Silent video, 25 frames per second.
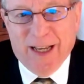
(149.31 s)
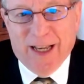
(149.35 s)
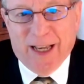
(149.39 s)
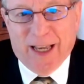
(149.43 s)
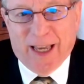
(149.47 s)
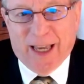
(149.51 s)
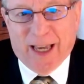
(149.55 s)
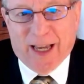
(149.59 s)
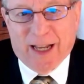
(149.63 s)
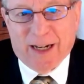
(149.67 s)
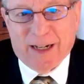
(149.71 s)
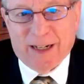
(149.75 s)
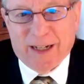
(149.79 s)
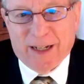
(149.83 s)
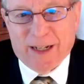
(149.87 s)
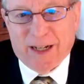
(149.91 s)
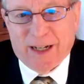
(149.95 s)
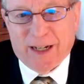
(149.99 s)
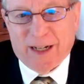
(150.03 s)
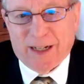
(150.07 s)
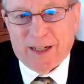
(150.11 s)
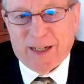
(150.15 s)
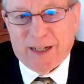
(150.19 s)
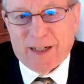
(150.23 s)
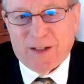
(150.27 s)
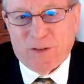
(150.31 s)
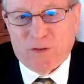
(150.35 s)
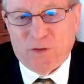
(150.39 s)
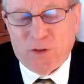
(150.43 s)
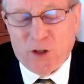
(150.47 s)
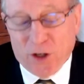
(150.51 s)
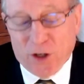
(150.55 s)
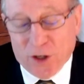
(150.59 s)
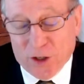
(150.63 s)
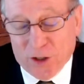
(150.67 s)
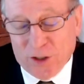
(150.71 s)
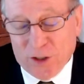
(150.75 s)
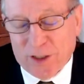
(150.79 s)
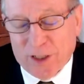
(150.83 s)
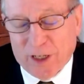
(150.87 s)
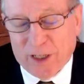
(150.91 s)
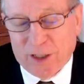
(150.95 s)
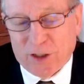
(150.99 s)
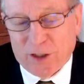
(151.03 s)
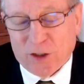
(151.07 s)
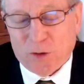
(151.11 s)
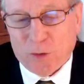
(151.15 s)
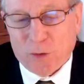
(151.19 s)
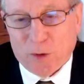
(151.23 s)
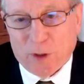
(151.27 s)
And uh, first, I
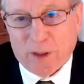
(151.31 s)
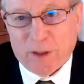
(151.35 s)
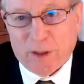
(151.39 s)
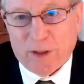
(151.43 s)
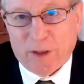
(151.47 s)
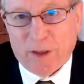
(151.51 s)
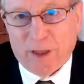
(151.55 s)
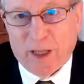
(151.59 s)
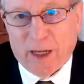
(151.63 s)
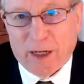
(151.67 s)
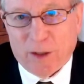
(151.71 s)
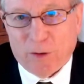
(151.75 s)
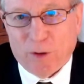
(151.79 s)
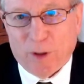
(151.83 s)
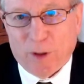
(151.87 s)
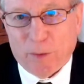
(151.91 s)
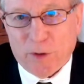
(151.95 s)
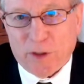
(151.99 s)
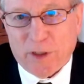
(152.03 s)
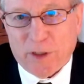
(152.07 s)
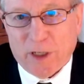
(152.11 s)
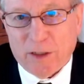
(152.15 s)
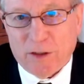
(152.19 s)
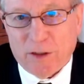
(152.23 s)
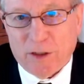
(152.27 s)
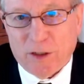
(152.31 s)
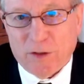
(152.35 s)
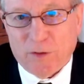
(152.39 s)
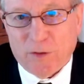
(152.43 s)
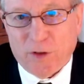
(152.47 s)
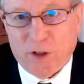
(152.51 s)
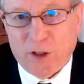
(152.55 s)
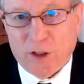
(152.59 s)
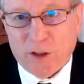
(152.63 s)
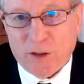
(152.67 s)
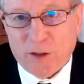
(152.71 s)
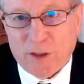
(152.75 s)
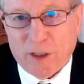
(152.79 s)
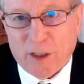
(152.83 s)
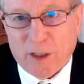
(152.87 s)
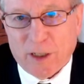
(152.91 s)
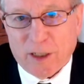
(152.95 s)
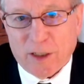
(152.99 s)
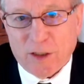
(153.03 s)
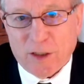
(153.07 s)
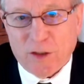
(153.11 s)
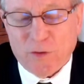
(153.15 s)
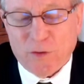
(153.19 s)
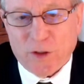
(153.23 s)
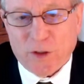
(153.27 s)
just want to thank Representative
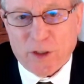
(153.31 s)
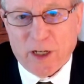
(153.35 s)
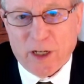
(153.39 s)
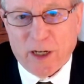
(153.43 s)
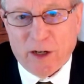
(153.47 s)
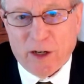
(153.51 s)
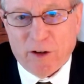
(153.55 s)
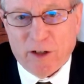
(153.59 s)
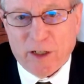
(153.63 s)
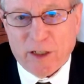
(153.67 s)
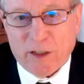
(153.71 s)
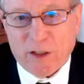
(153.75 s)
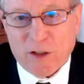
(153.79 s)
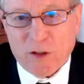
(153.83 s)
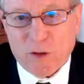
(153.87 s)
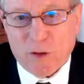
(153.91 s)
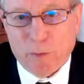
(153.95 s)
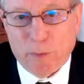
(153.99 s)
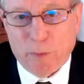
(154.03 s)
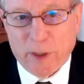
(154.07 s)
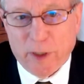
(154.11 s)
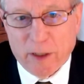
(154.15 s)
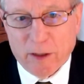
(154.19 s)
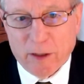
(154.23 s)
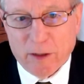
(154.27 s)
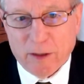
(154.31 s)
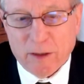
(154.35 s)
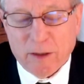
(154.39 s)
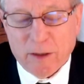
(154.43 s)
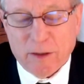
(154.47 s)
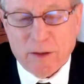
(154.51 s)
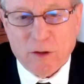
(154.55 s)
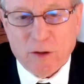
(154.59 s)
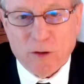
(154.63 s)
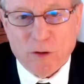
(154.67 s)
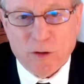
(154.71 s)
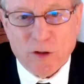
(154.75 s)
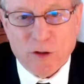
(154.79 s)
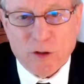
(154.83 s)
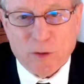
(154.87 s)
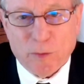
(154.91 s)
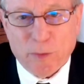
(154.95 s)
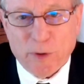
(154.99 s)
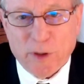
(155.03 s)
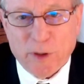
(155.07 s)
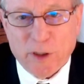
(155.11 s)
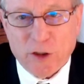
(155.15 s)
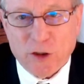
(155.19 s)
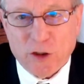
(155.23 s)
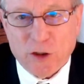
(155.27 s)
Hertaus for carrying this bill. It's always a
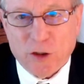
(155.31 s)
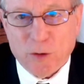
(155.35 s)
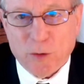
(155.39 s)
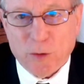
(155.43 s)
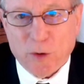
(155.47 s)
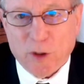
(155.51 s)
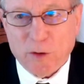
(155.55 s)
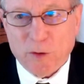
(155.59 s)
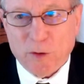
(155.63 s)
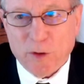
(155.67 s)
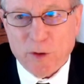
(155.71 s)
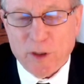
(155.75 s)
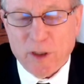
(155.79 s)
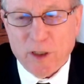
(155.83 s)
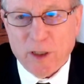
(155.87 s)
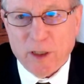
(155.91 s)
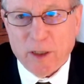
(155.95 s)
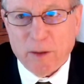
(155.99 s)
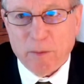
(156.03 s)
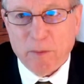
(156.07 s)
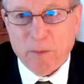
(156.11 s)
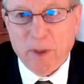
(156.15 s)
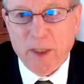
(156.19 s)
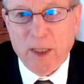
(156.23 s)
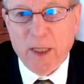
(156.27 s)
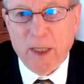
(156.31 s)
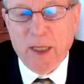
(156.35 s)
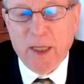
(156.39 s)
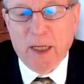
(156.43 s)
pleasure to work with him.